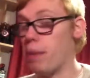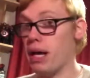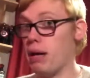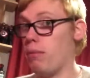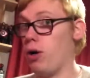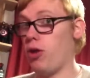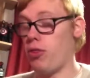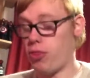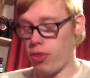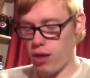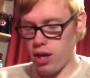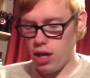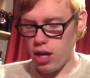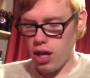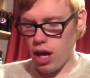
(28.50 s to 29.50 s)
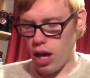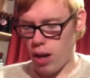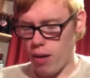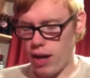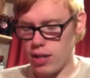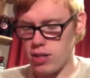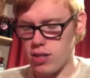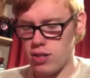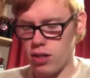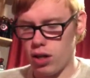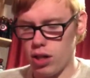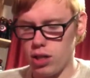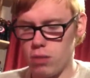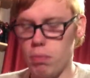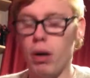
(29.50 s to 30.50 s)
Behemoth uh, as
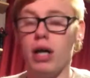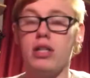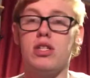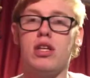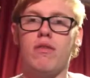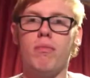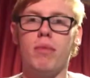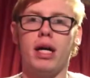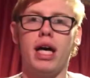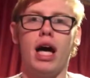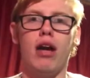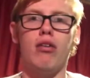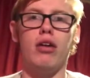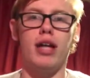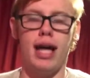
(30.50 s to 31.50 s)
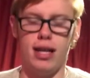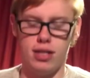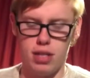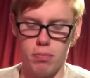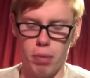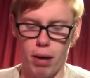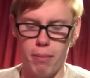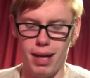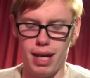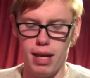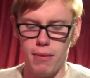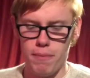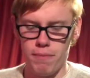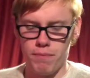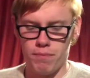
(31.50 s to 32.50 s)
designed by Stephen McCullough and edited by me.
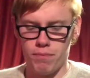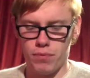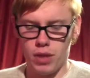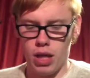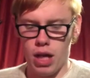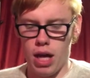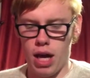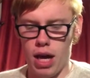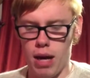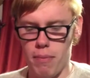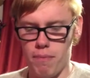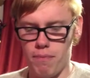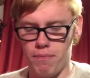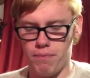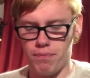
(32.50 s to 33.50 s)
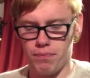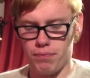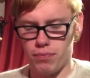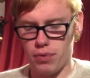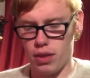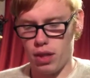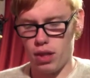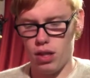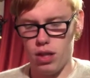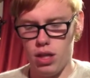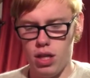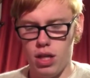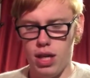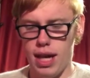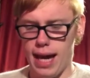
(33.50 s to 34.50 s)
Um,
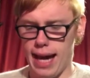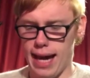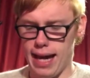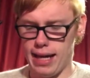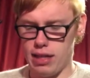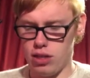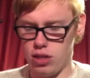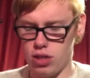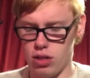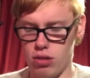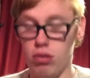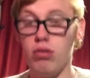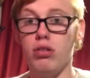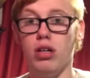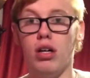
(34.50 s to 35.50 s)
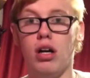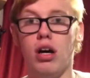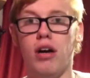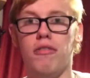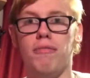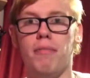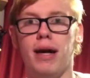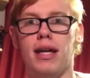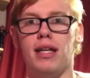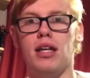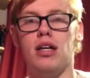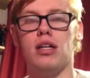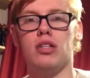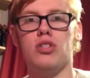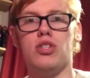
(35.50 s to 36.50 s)
and I've made
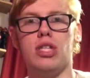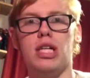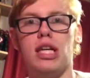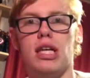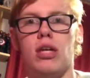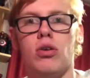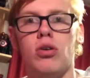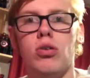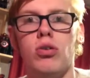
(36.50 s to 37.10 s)
it RC.